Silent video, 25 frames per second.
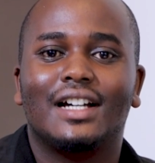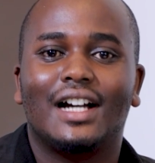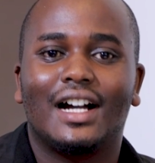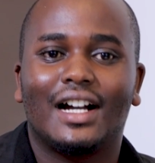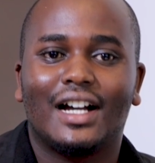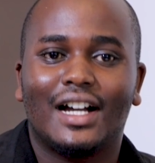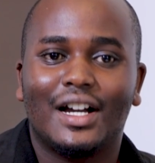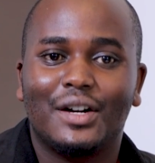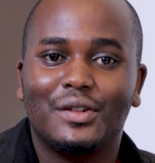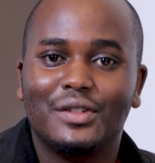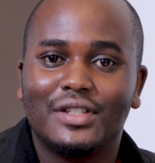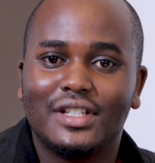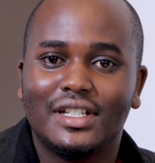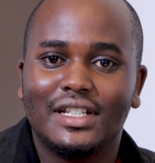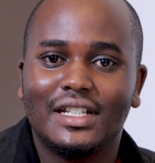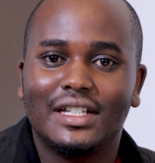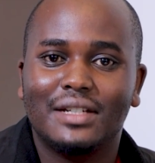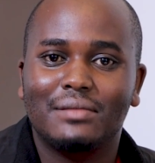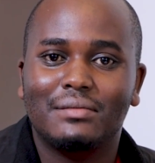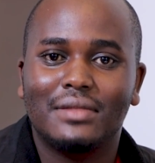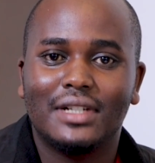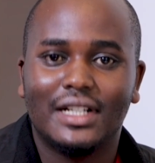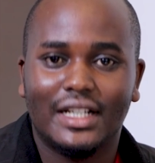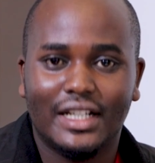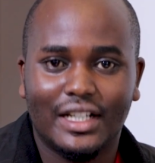Account
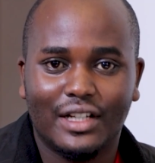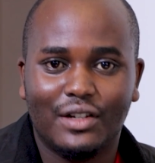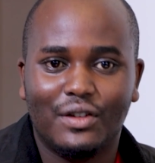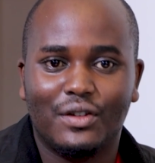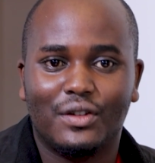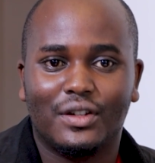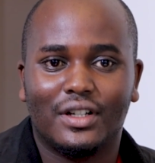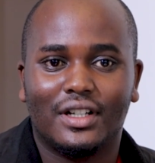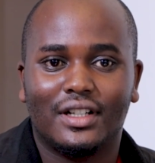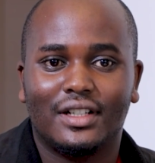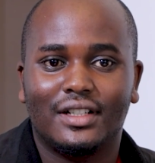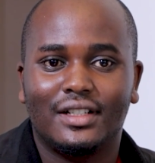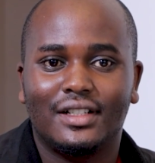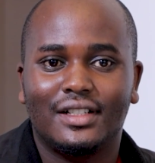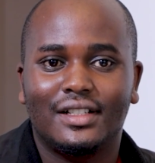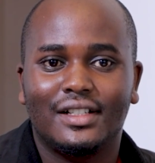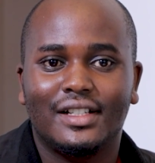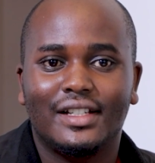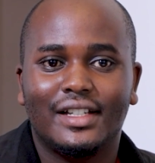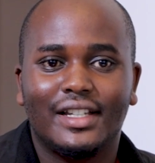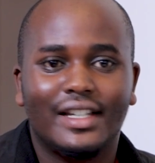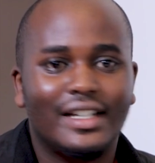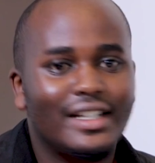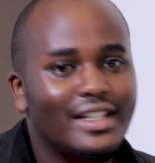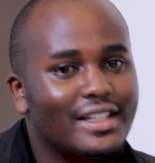name, legal.
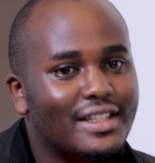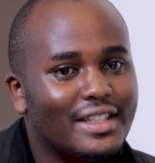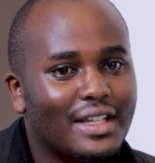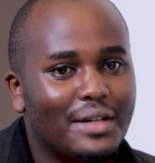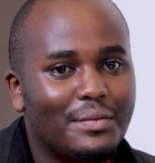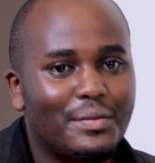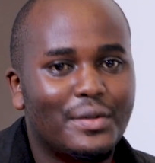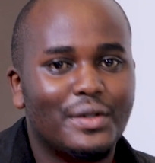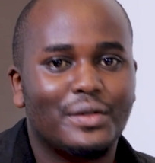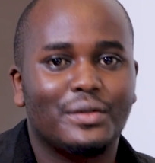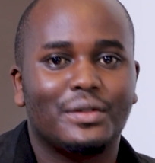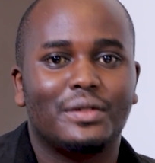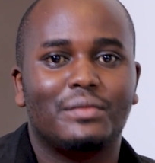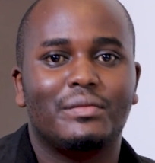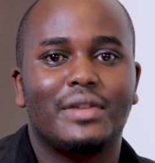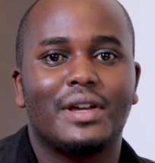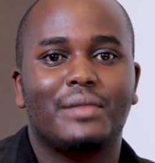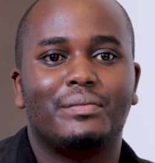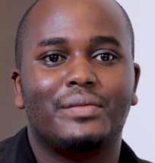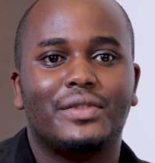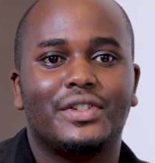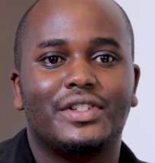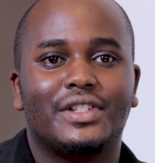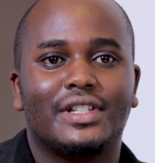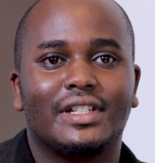Any support will be
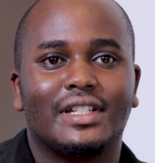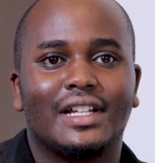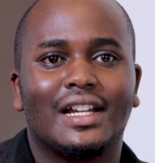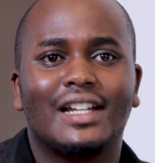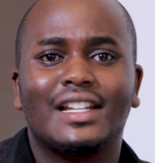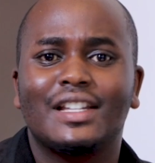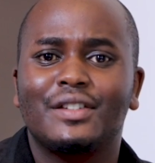appreciated.